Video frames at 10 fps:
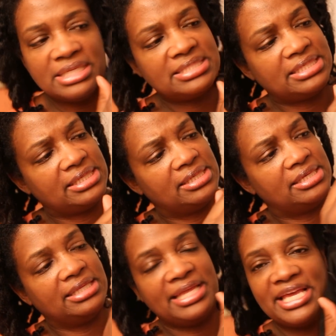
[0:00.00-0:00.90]
Let's see,
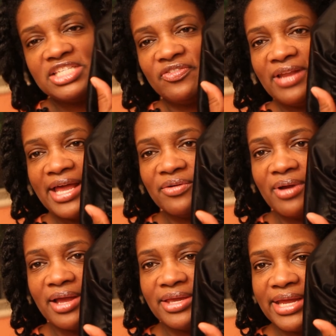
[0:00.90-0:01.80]
it lays flat
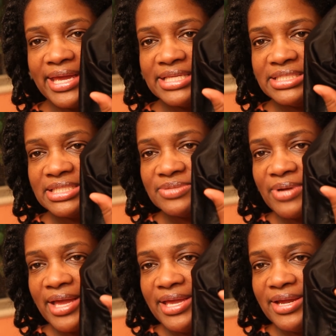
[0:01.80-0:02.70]
around your edges
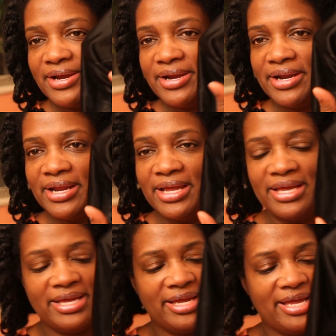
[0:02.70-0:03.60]
right here,
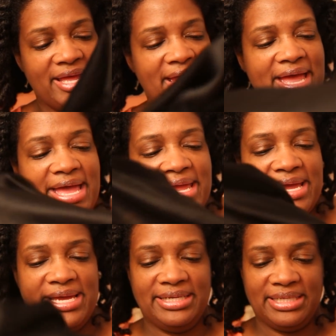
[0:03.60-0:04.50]

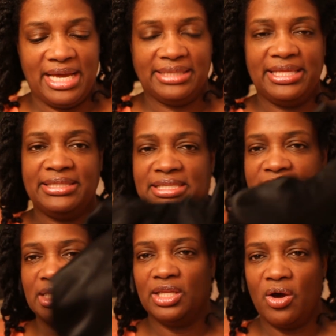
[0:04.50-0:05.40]
and I think
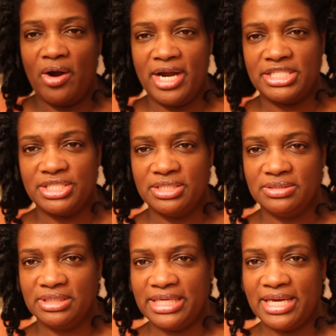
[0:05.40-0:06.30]
this is a large,
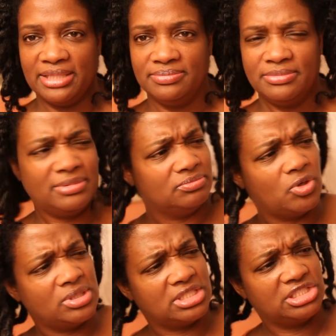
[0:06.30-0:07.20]
yeah,
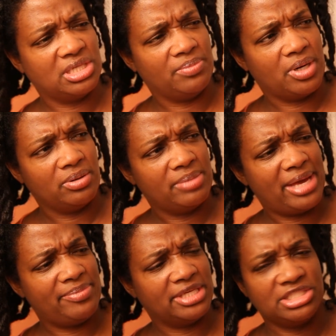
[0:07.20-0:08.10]
or is it a jumbo? It
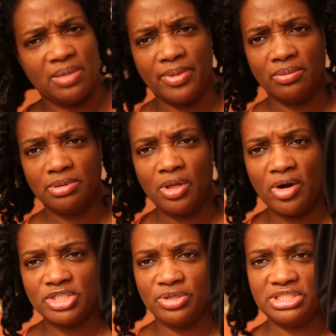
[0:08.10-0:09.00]
might be a jumbo,
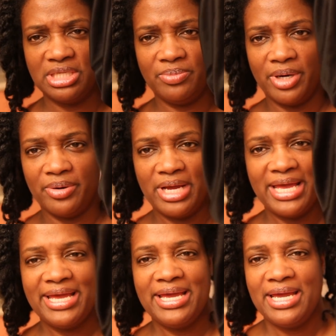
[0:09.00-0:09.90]
large or jumbo,
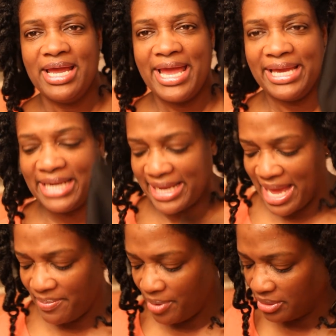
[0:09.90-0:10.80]
and I
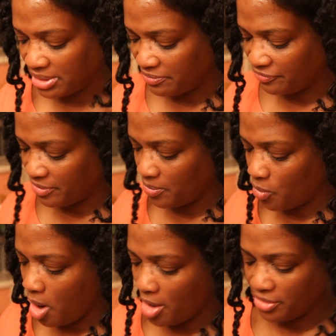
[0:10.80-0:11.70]
got both of them from
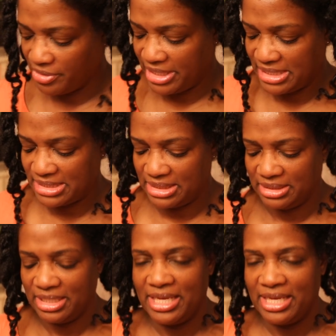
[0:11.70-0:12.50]
Walgreens.